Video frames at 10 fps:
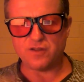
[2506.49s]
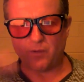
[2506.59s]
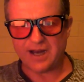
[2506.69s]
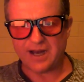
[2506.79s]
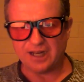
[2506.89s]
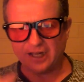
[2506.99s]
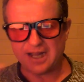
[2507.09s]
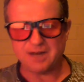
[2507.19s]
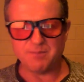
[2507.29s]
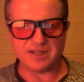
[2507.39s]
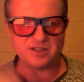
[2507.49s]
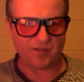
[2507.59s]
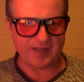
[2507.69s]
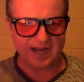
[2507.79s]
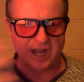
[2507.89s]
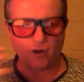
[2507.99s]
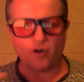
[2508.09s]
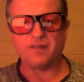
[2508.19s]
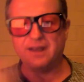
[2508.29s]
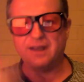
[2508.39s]
they're eating lean meat, so they're getting a
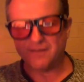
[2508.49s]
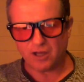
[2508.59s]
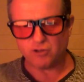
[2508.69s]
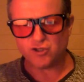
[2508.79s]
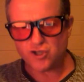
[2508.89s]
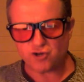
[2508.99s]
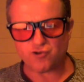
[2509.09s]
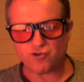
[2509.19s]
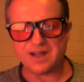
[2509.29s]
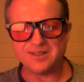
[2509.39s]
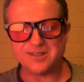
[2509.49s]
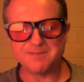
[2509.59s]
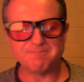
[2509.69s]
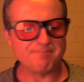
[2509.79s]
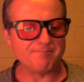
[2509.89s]
lot of the, those nutrients,